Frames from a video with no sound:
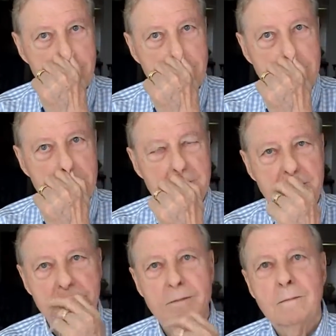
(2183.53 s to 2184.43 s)
They handed
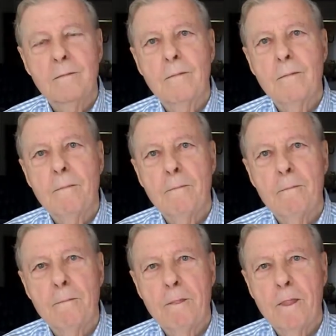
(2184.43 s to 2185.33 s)
Jerry And how,
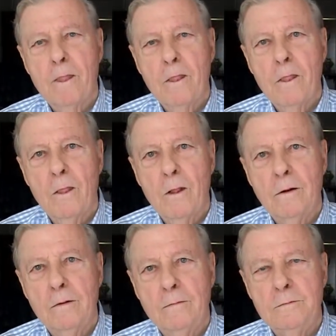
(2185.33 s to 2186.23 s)
when you got out to
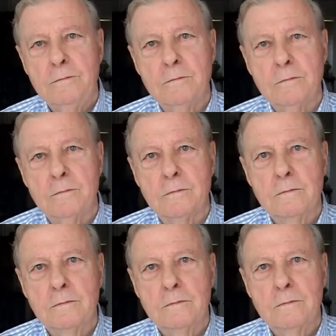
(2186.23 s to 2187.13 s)
Ephrata, Washington, how
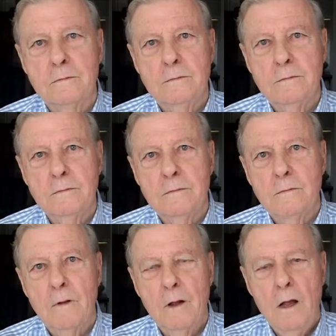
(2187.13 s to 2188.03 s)
did you guys get out there? Did
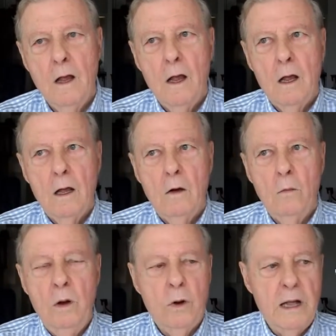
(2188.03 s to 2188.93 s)
you fly?
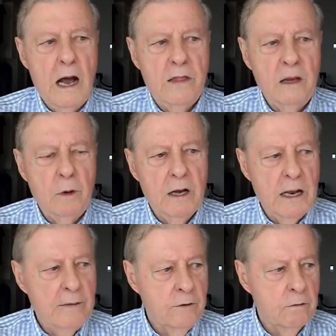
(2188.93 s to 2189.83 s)
We went out. I think we
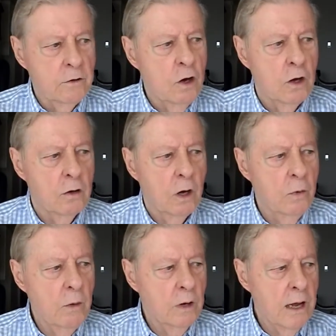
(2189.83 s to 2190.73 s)
got out there. No, no, no.
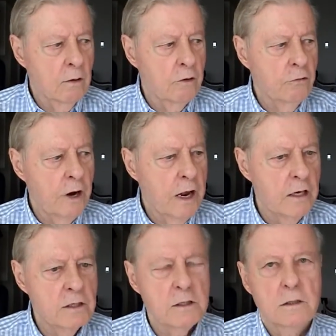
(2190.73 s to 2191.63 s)
We went out on
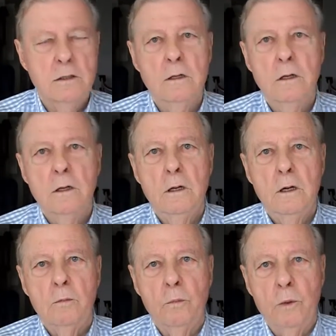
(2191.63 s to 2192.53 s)
trains.
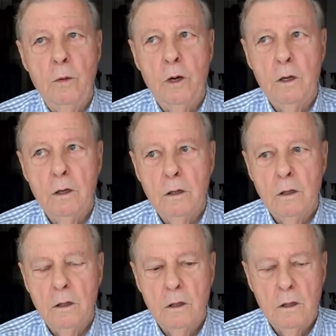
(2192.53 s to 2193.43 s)
Yeah. We went.
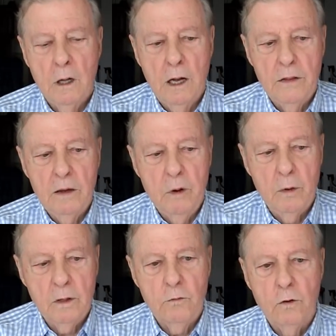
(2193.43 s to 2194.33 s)
I think we
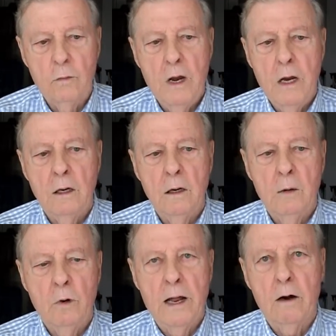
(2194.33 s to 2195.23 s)
went to Fort Meade
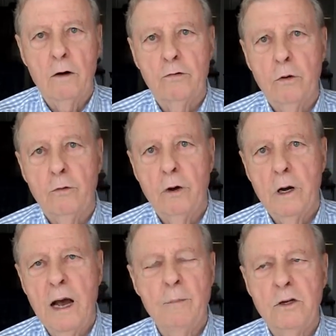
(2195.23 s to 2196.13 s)
and went out on a troop train.
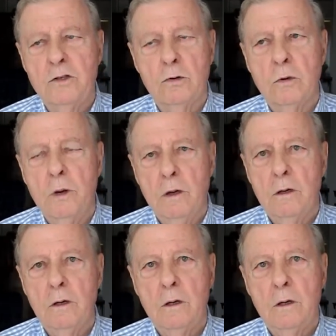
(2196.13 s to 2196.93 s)
I'm did, not sure. Did we, you have